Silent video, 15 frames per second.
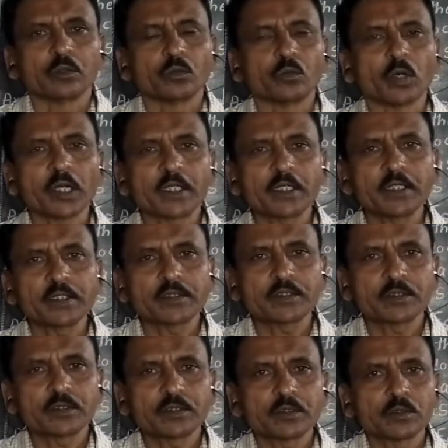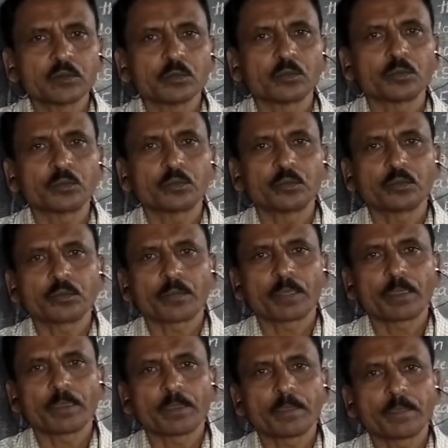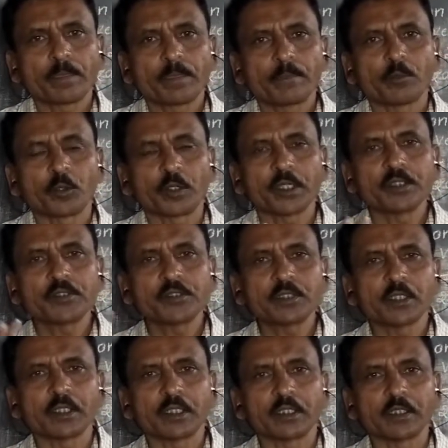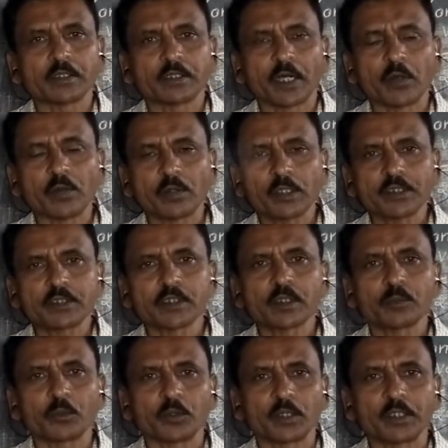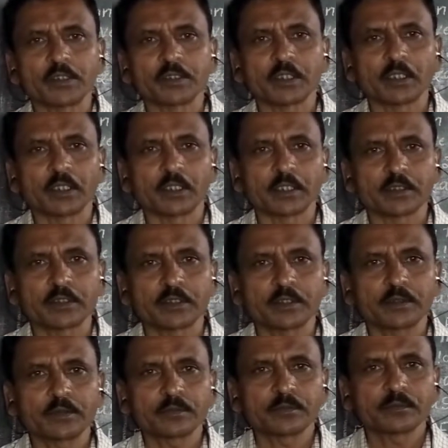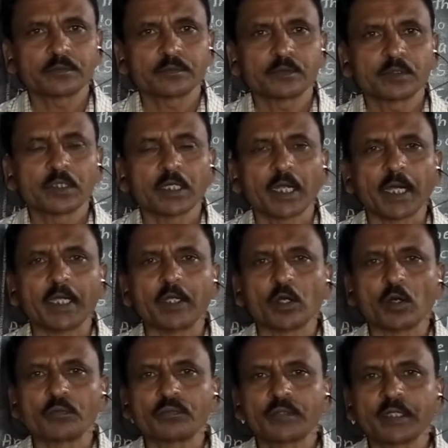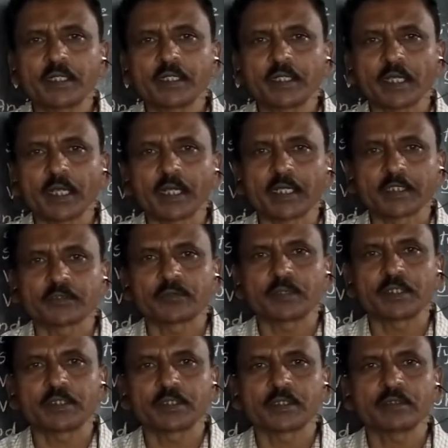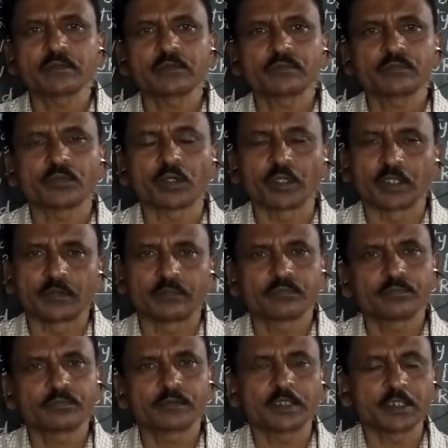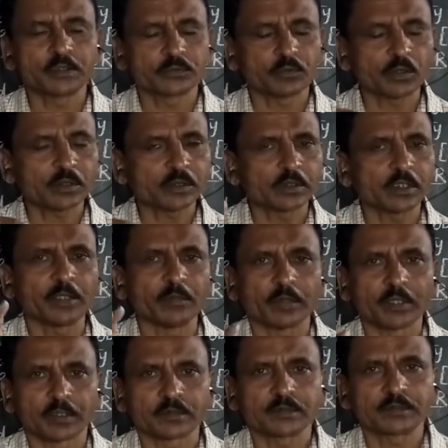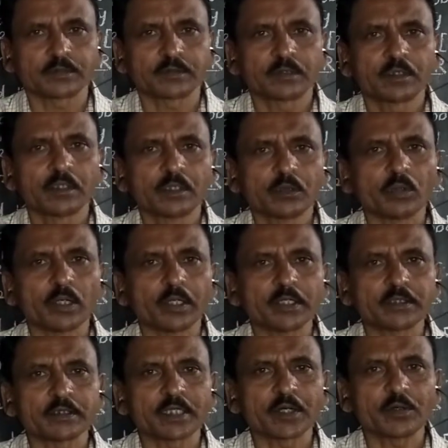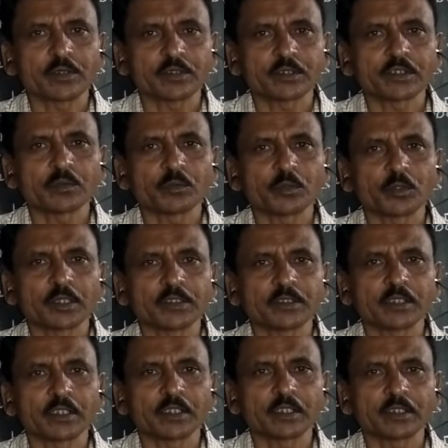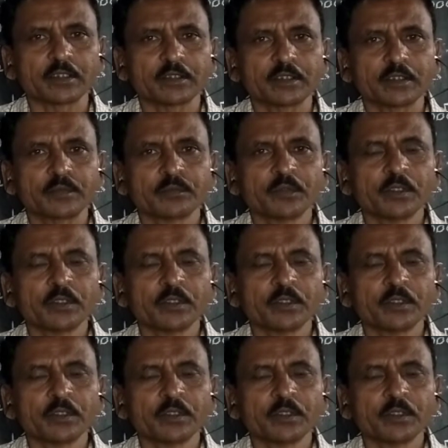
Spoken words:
What is potential energy, gravitational potential energy, and obtain an expression for it. It is for 3 marks. What is gravitational potential energy?